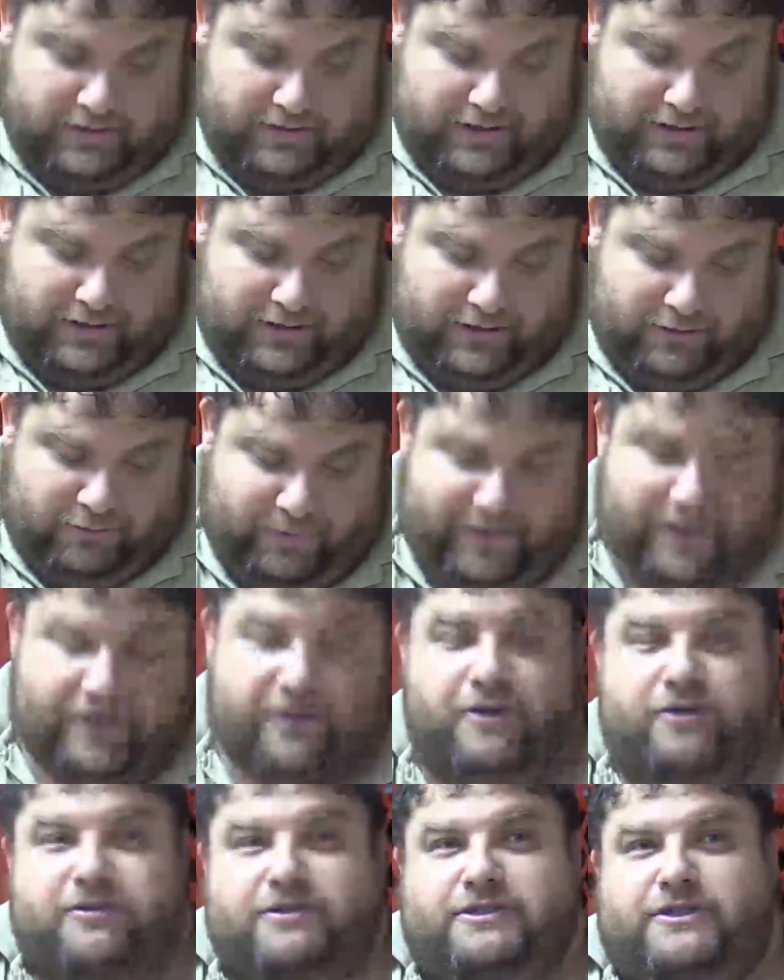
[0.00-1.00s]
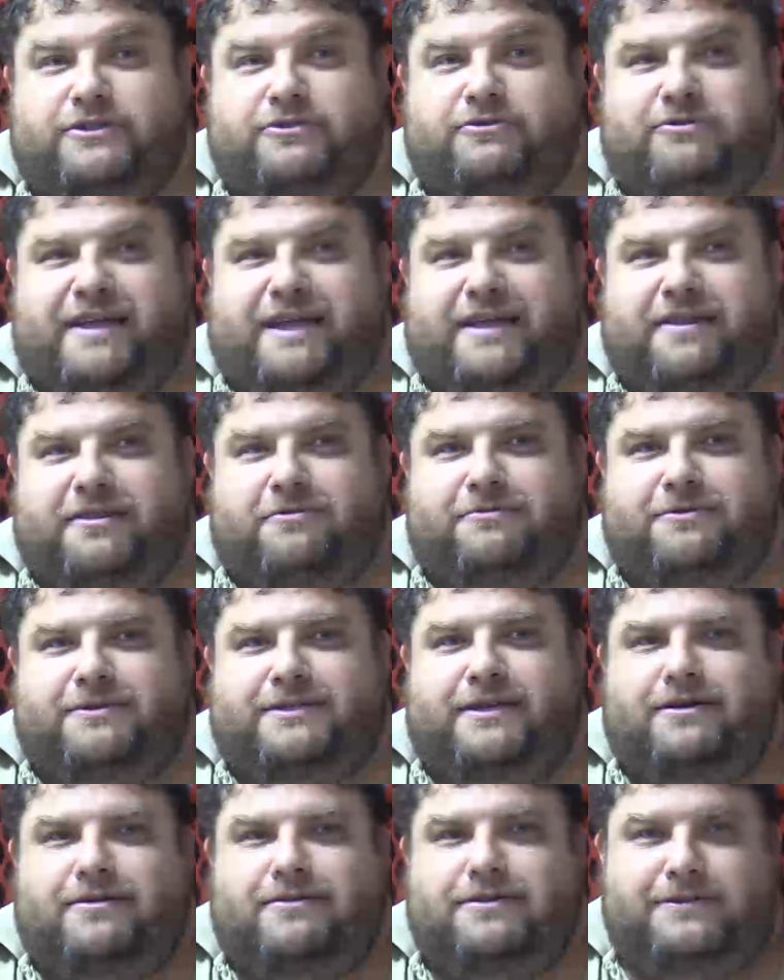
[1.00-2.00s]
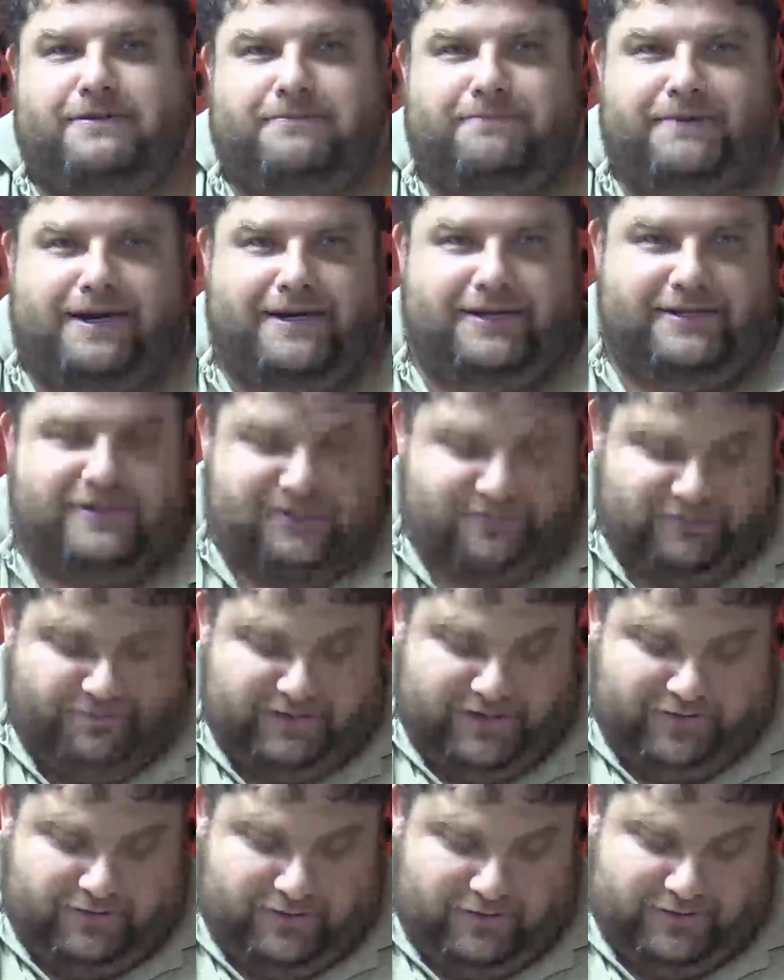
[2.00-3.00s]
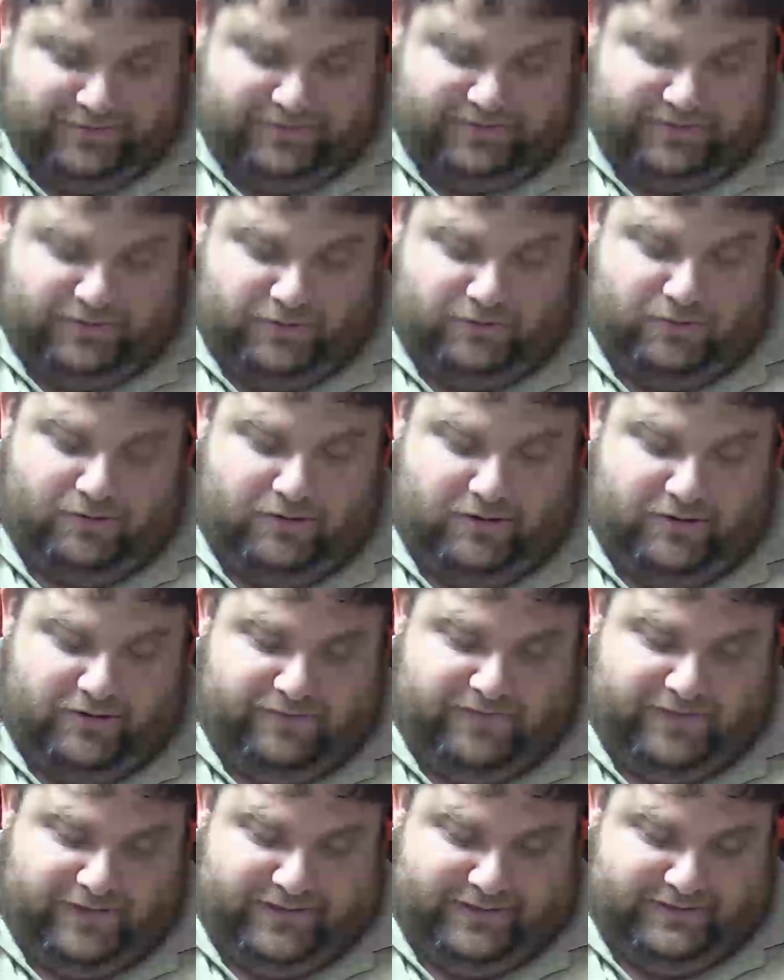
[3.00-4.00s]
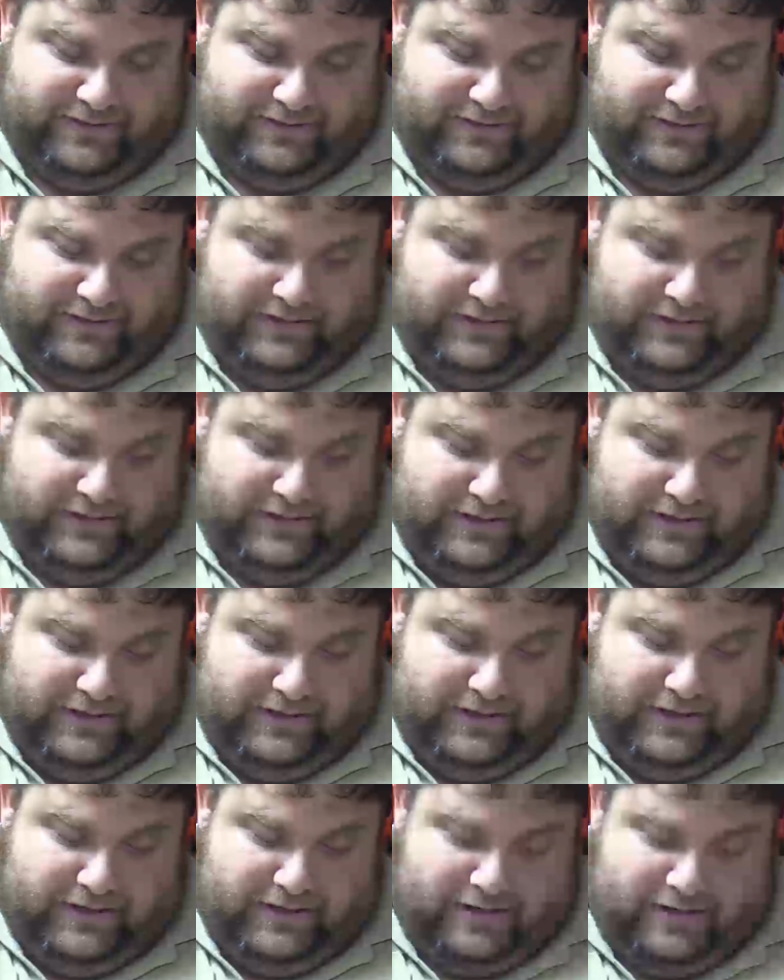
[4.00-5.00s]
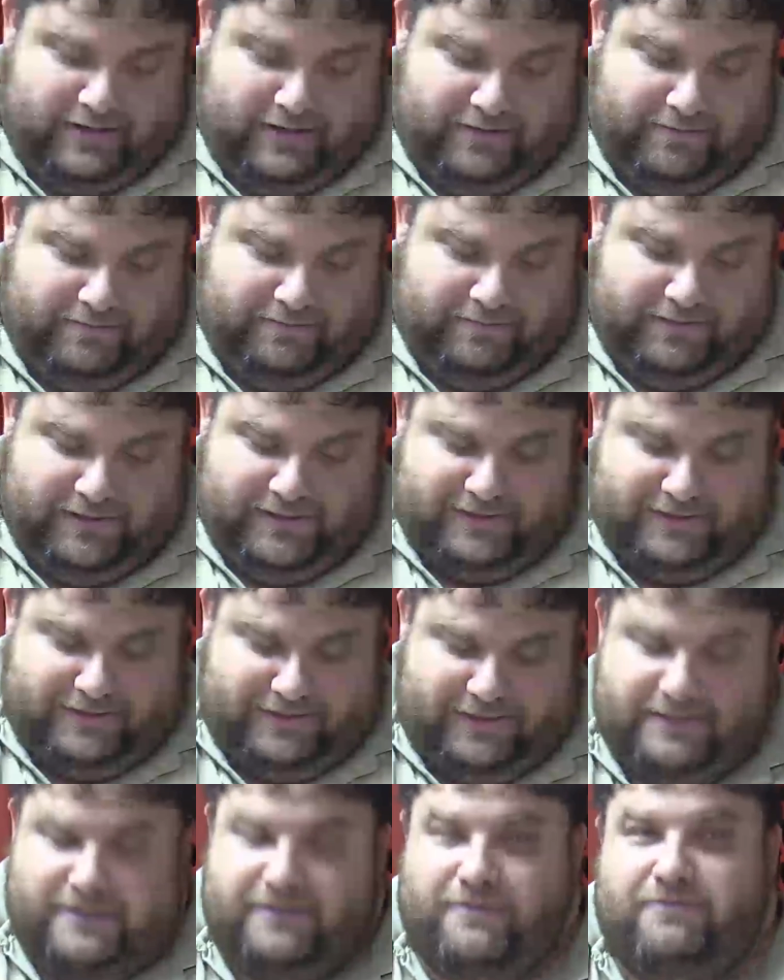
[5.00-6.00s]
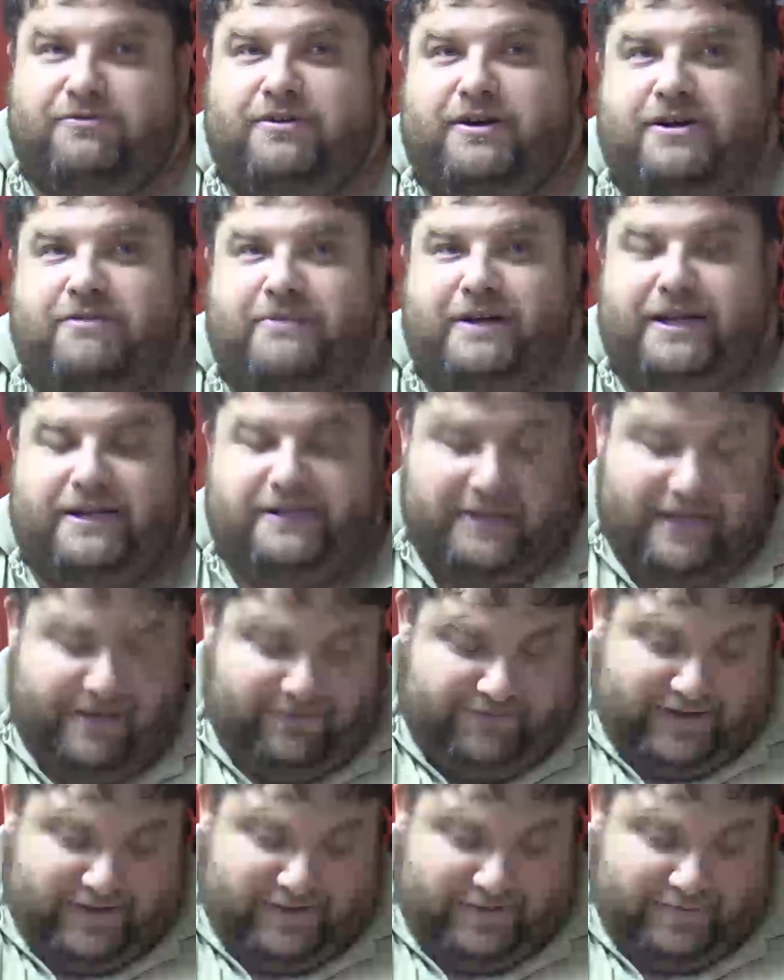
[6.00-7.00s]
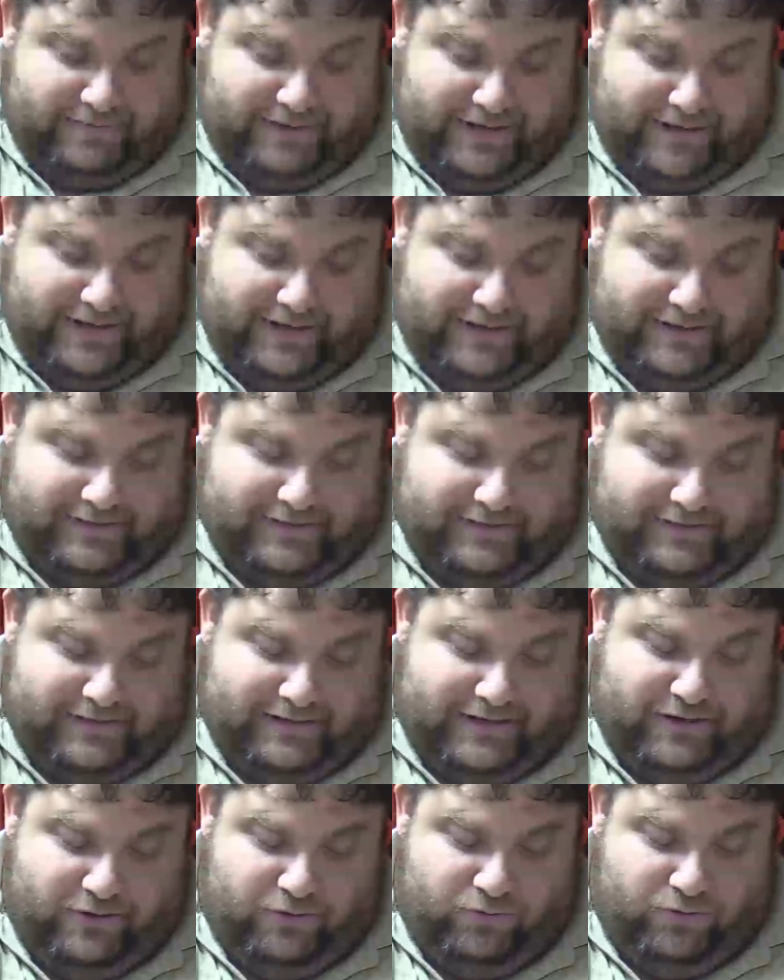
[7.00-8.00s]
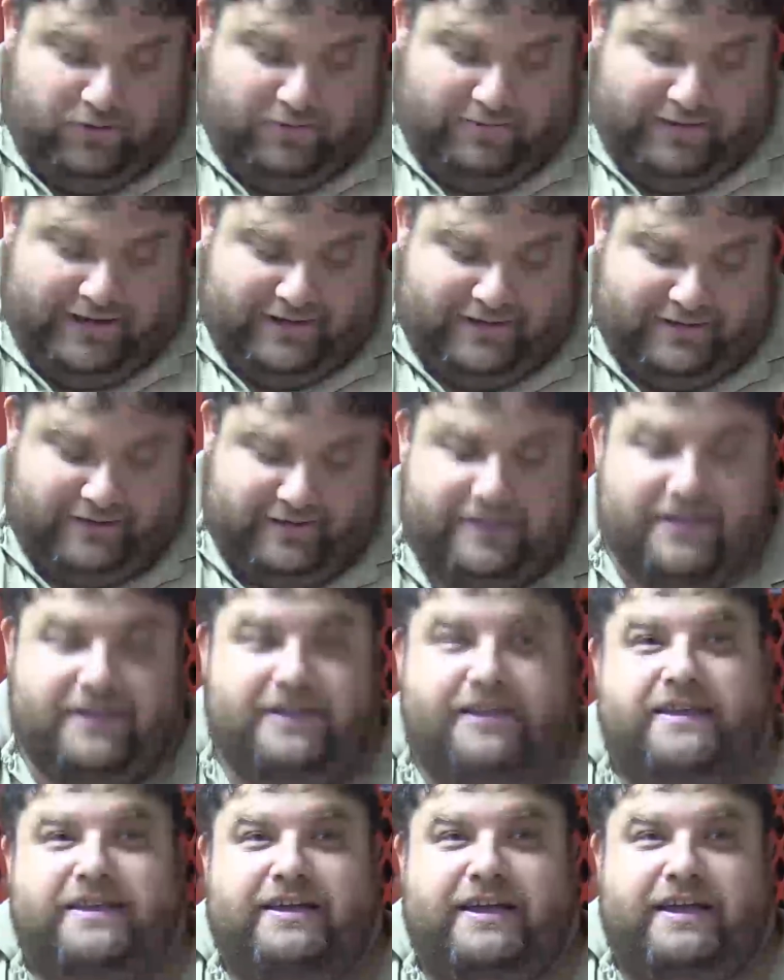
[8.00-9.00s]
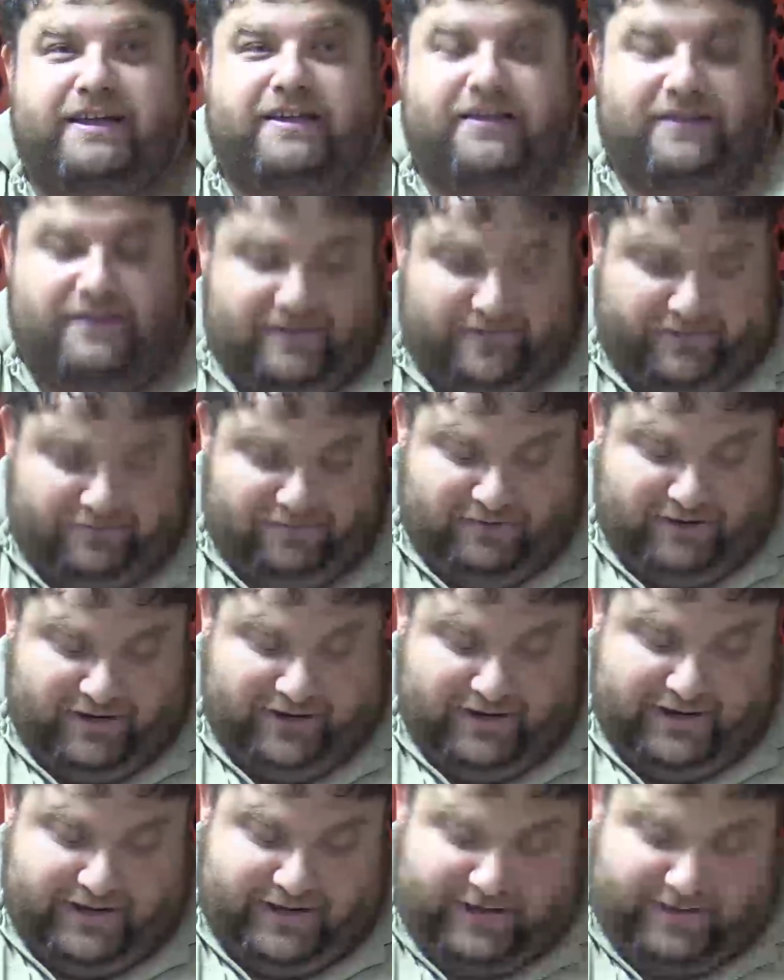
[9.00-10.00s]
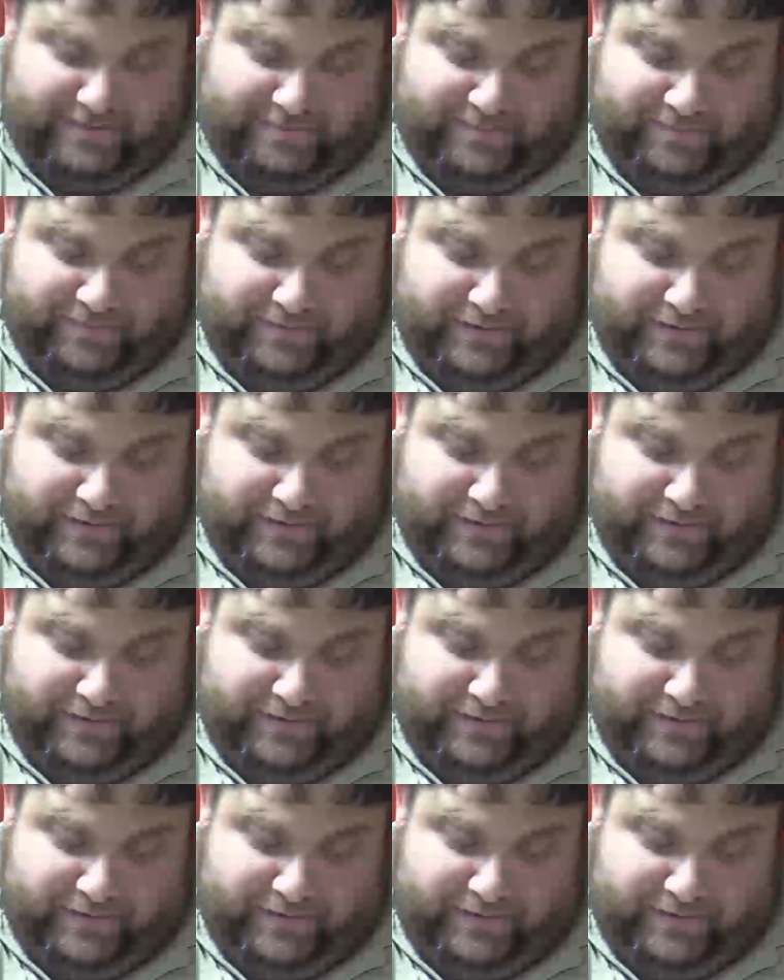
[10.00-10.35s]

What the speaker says: A week ago, Central Catholic was held to -3 yards of total offense. This season, running back Davion Bias and quarterback D.D. Gant lead the run game